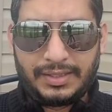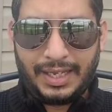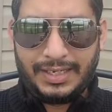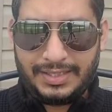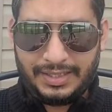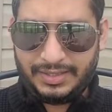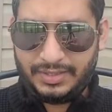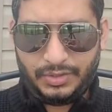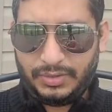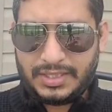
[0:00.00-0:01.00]
the ITA.
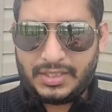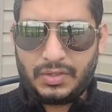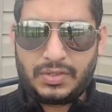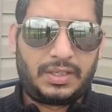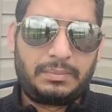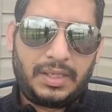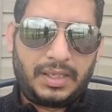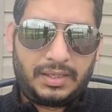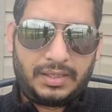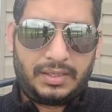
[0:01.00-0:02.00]
So that's not
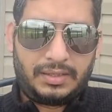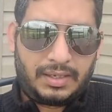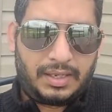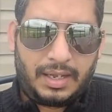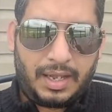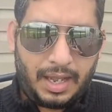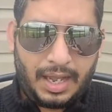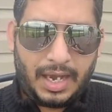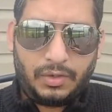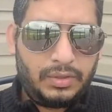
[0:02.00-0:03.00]
something,
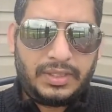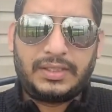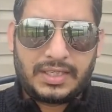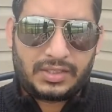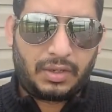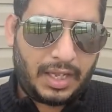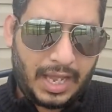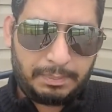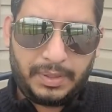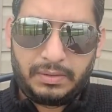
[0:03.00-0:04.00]
I don't think that's gonna
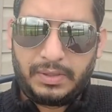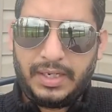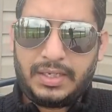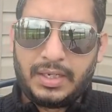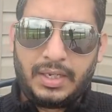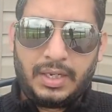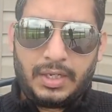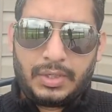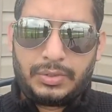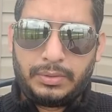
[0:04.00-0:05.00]
happen, right?
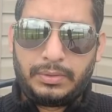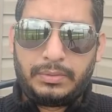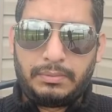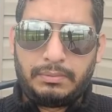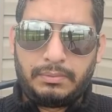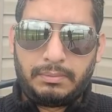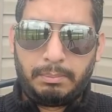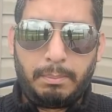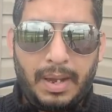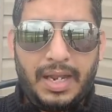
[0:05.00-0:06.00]
So
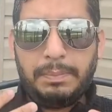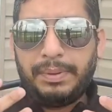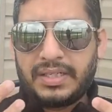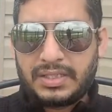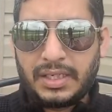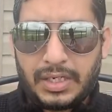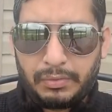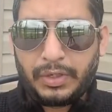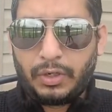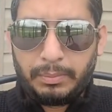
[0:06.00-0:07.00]
my personal
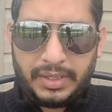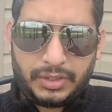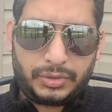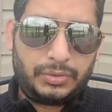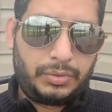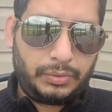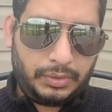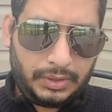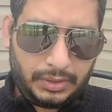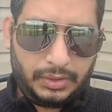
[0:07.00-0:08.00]
recommendation to
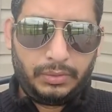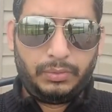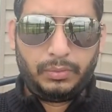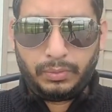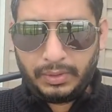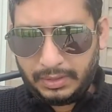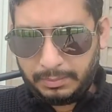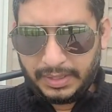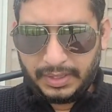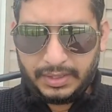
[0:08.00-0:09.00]
you will
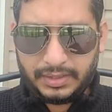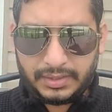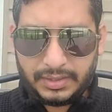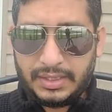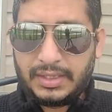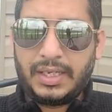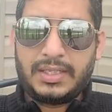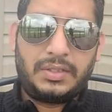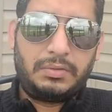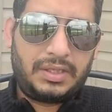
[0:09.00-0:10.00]
be, in
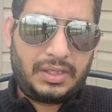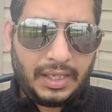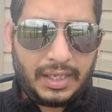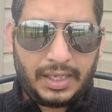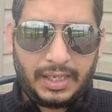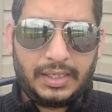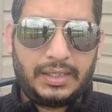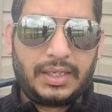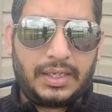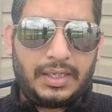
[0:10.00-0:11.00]
case you are
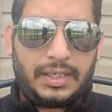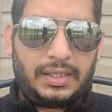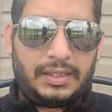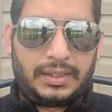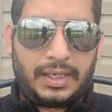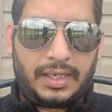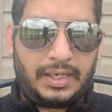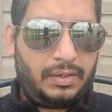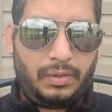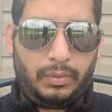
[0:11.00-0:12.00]
thinking
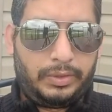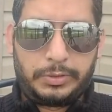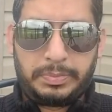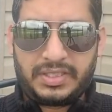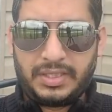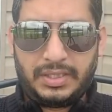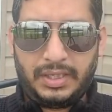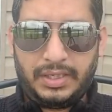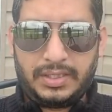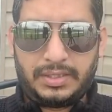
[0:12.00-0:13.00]
that no, express
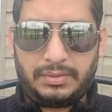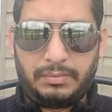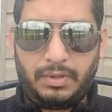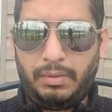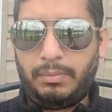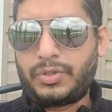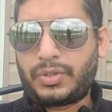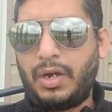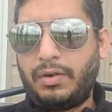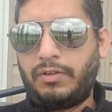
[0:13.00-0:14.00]
entry is almost
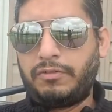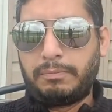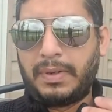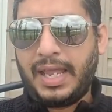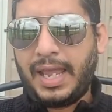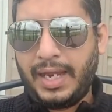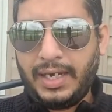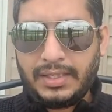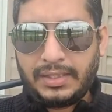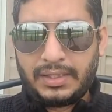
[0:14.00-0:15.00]
out of my hand,